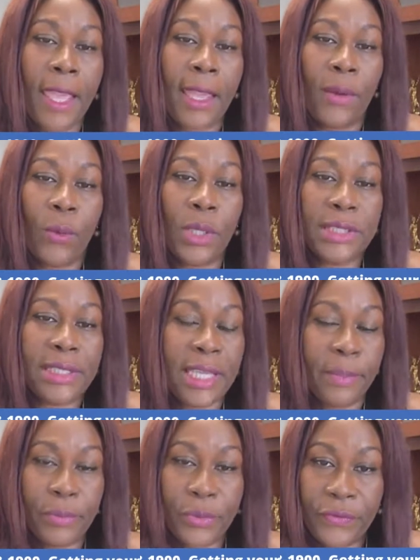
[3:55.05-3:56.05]
And once they
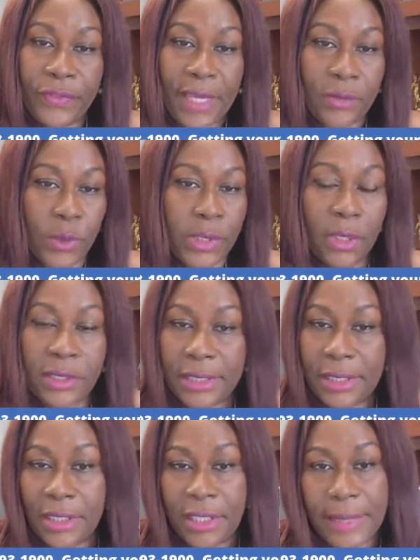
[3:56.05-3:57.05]
approve that with all the
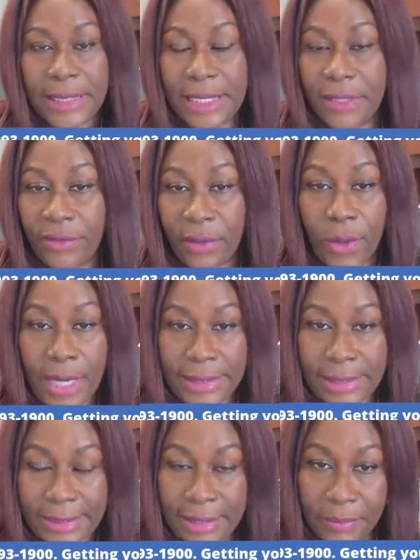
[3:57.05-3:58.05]
documents that you're required
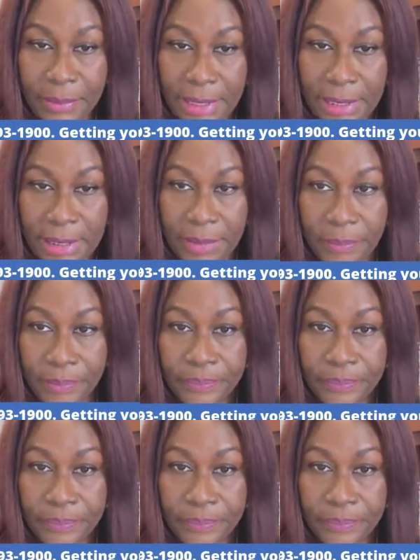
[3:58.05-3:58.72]
to submit,